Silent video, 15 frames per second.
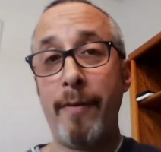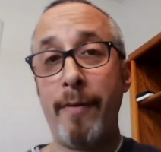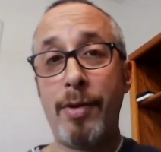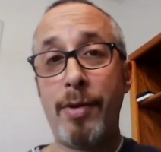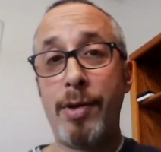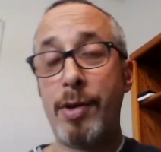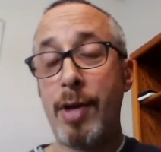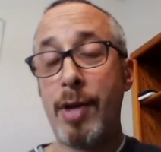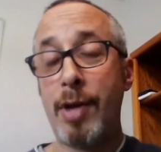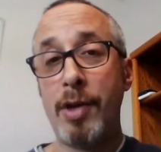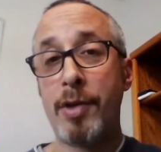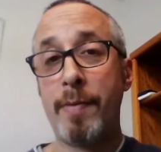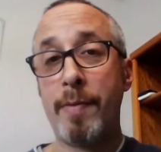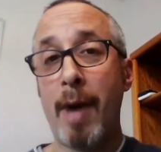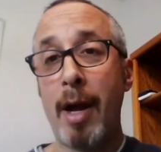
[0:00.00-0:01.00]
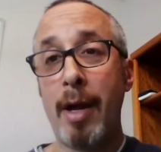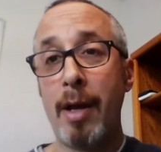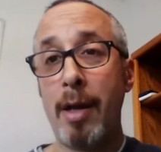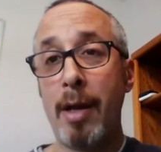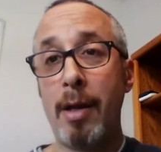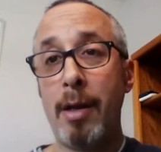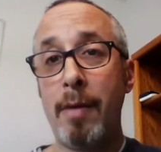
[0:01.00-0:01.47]
kind of changed
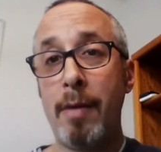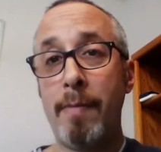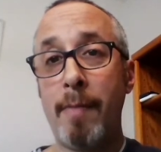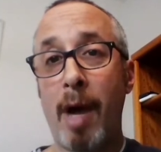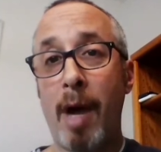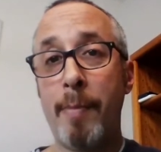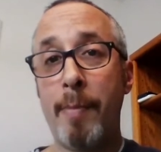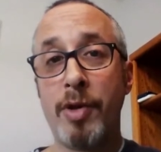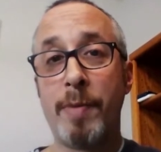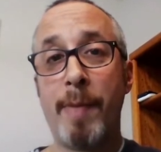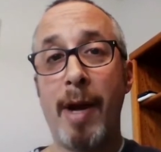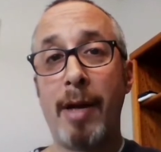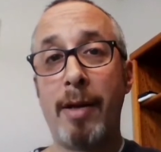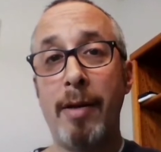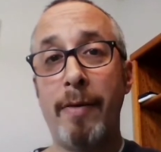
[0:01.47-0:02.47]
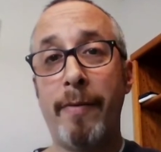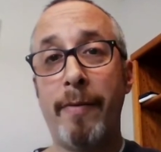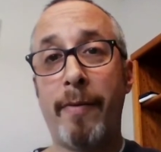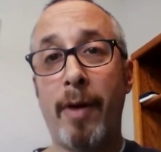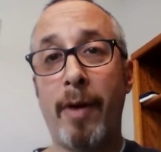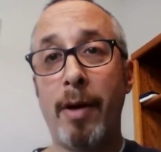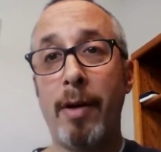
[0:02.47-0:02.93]
my my perspective
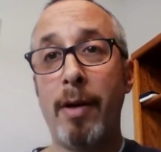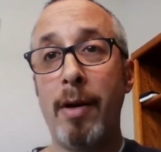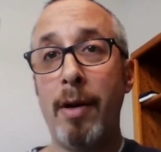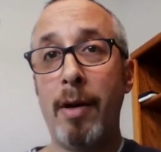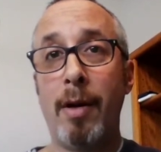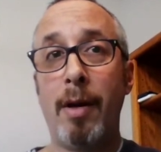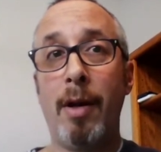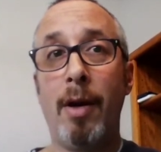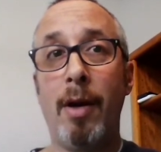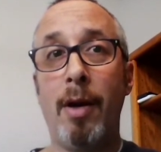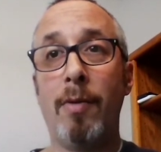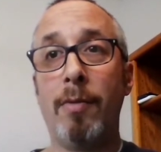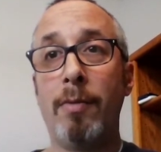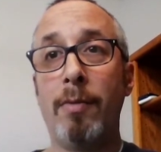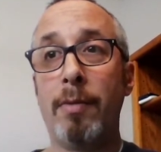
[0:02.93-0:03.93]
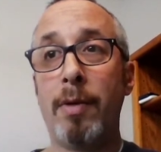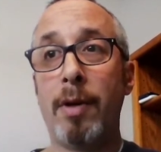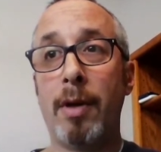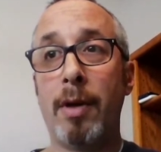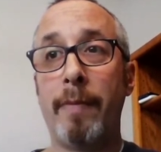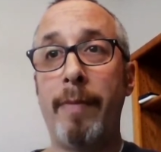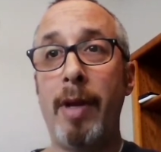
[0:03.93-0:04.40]
on, you know,
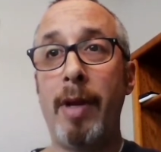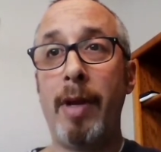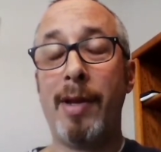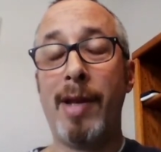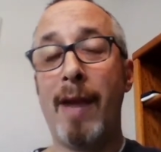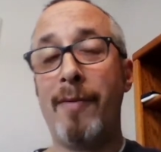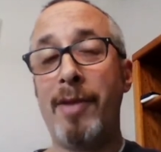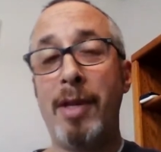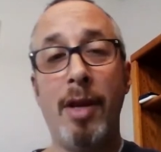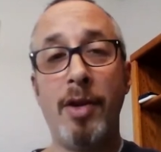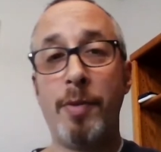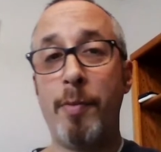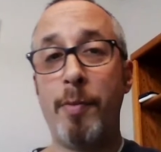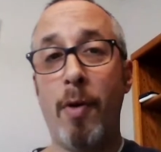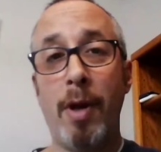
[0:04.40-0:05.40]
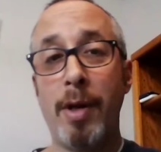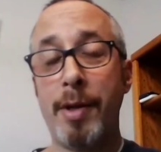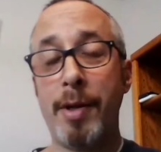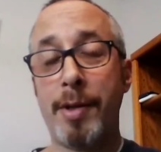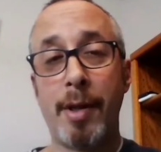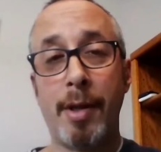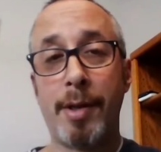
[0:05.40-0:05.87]
uh, being a dad of teenage
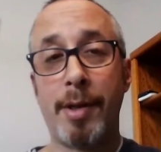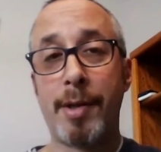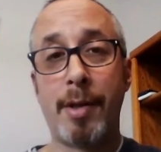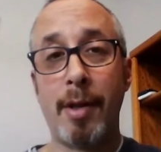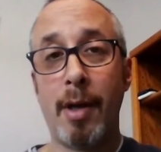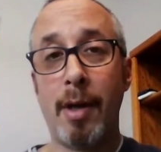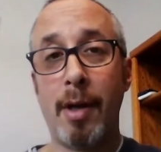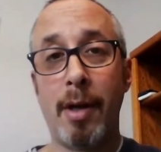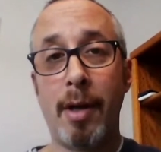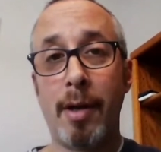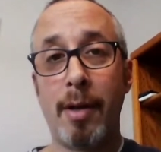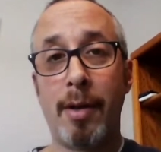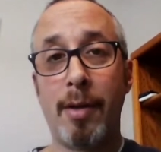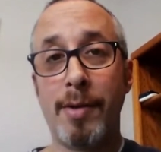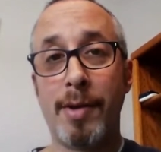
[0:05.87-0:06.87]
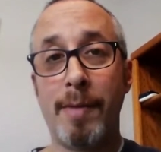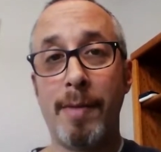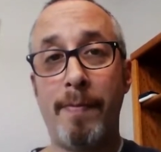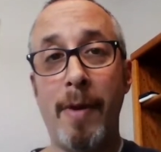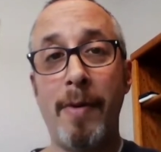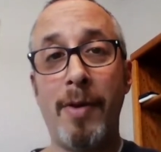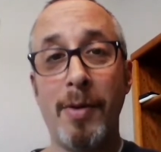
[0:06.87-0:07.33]
boys. It's uh,
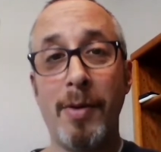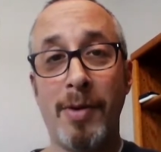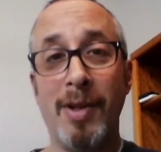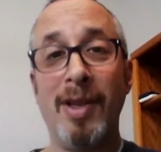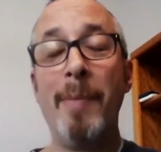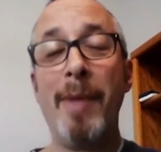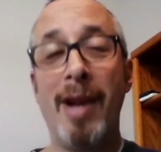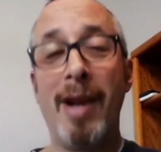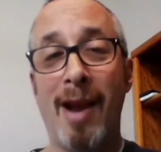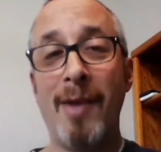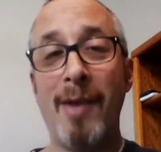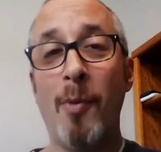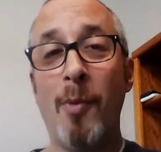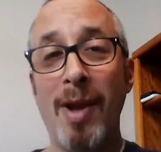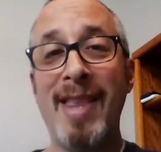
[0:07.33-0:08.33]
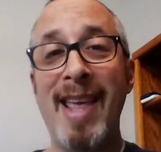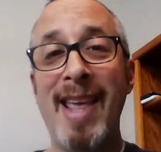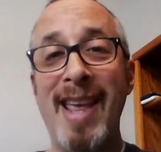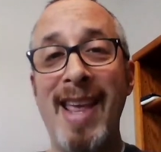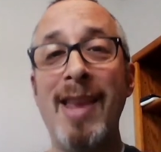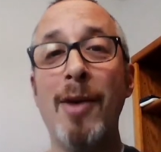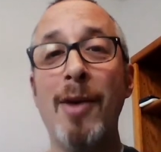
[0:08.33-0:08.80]
there's a there's a limit on what
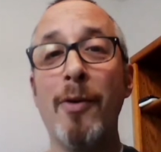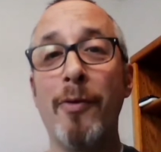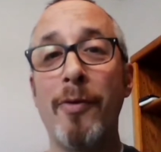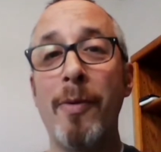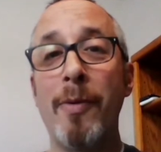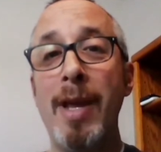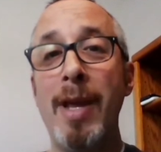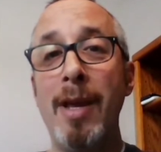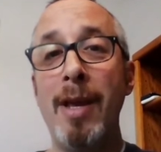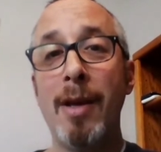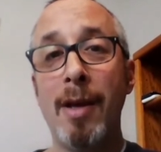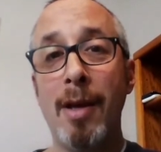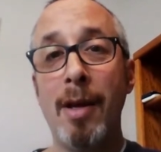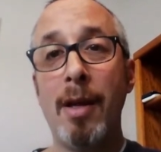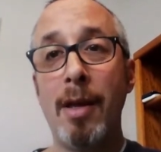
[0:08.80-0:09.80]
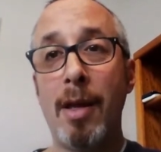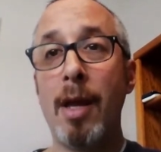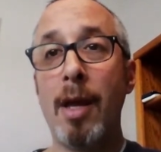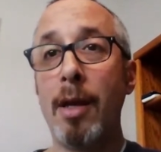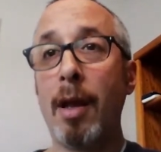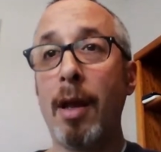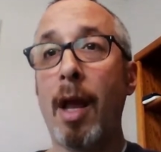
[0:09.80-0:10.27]
they hear from me. Mm-hmm.
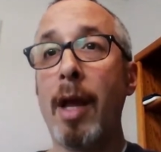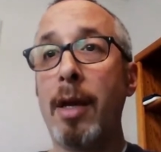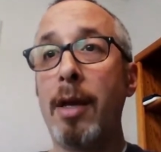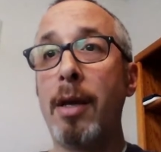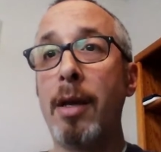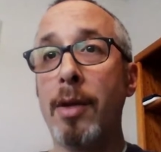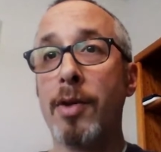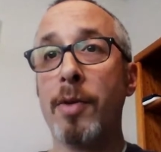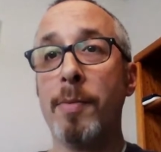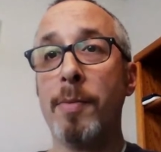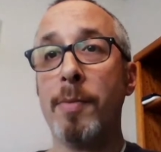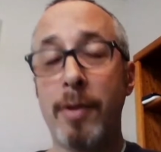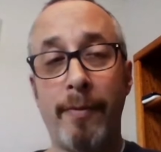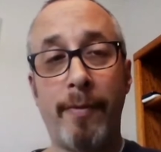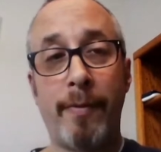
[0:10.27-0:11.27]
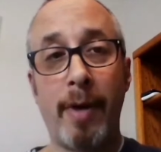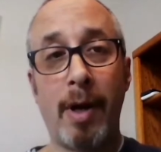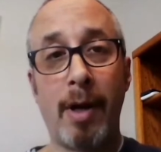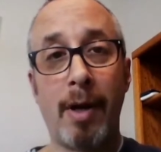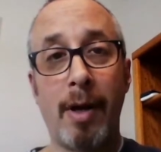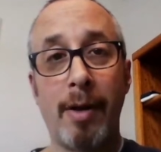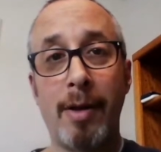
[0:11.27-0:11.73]
They like in terms of
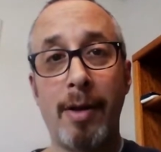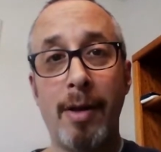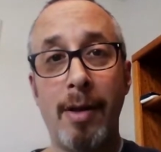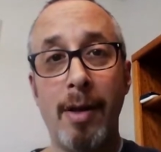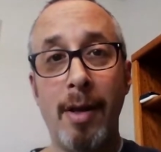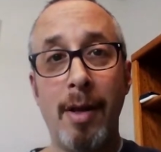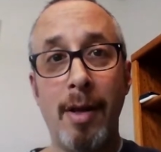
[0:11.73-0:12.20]
uh,